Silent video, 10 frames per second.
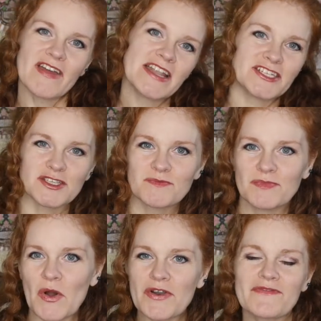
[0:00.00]
and just
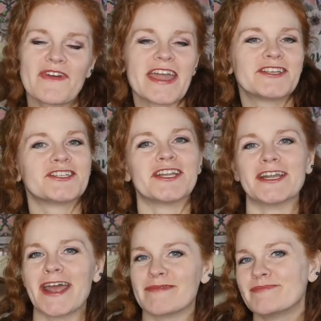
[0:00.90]
motivation
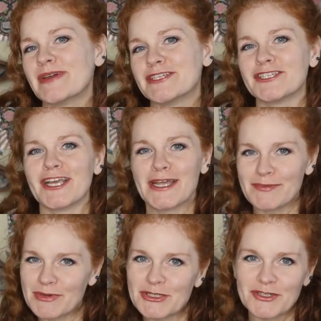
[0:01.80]
and ambition
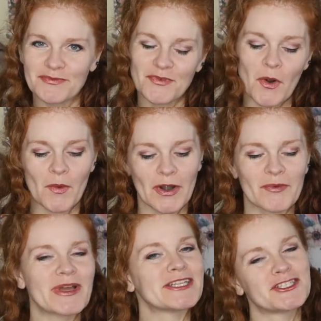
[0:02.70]
and pushing
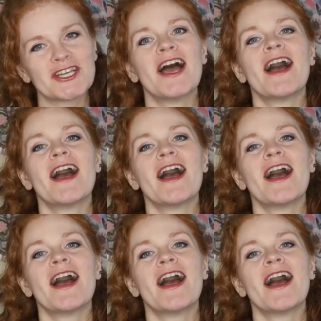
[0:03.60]
forward, which